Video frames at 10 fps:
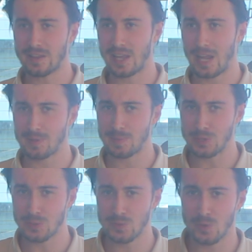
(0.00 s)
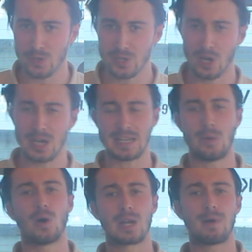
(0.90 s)
camp special for you guys,
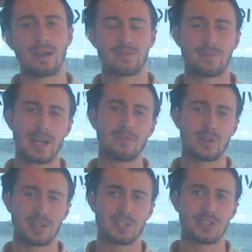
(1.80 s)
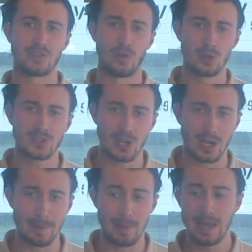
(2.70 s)
and one of my favourite dishes of all
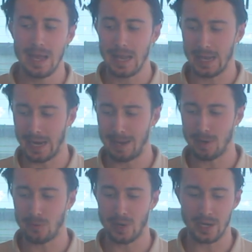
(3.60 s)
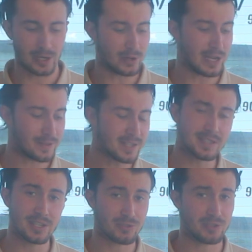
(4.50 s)
time, lamb ragu. Now this
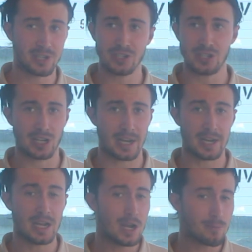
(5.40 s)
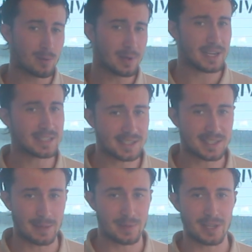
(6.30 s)
dish traditionally probably isn't
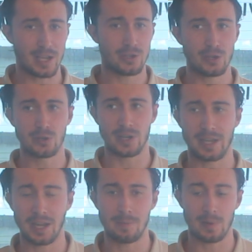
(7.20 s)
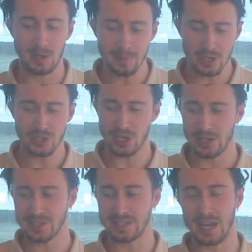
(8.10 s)
something that you cook at camp, but I'm going to show
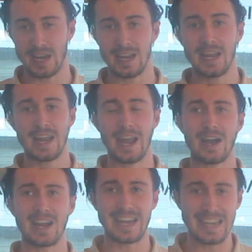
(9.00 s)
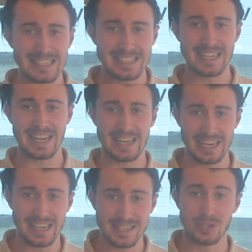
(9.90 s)
you today how easy it
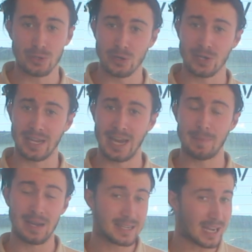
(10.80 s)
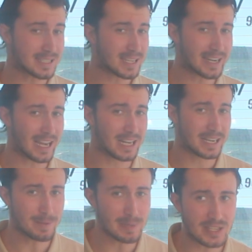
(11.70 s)
is to cook at camp. It does take a
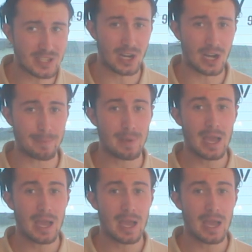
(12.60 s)
little bit of time,